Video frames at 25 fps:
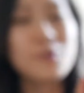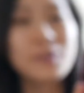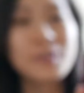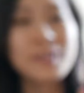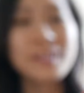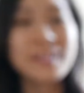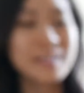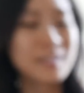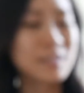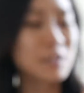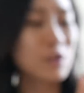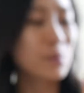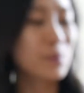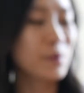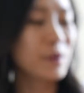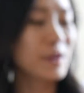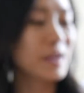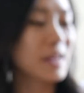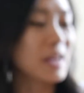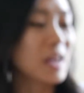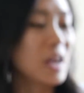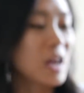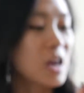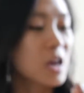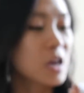so
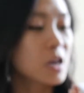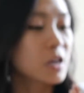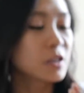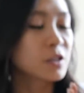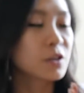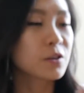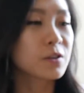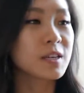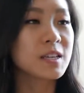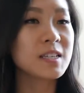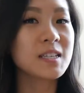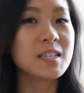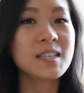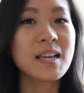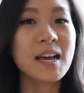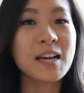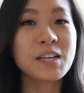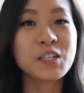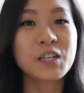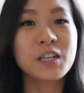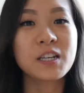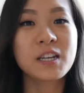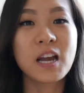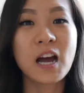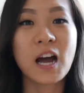pretty. So this is
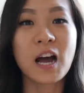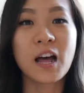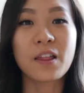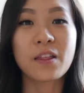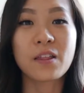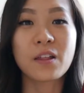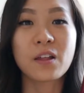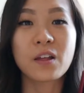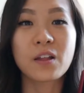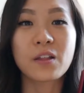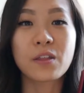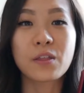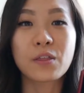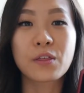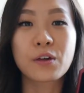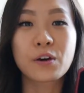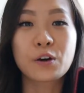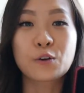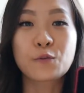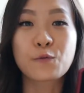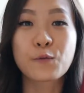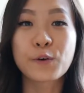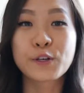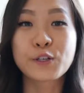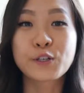actually not
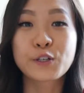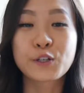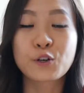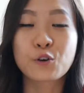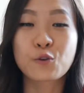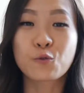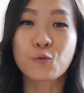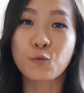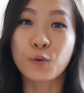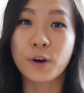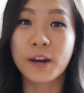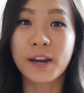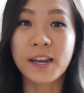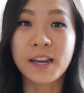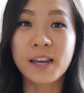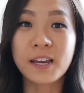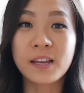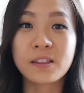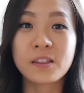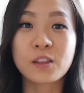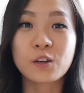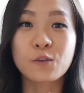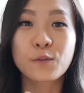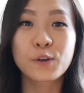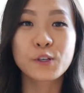the original
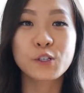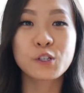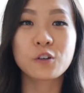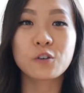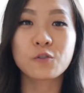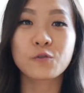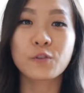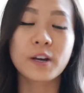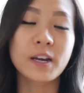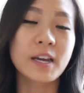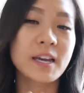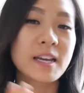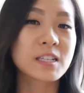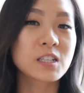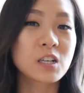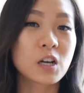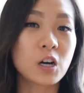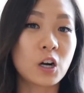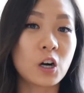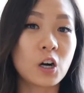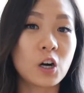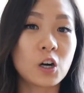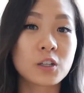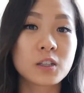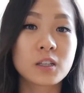ring. The original ring is
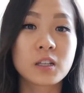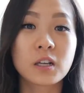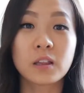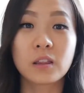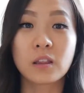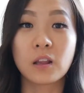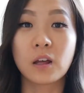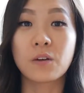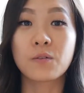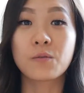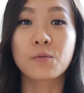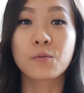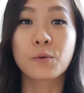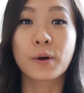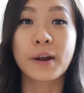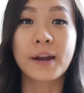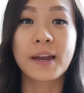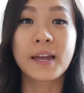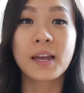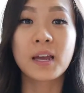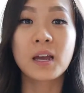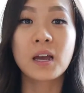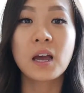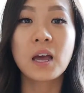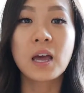called the Love
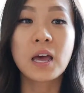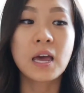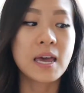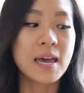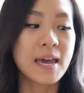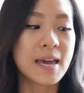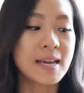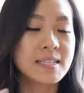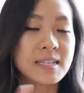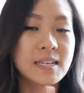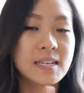ring. It's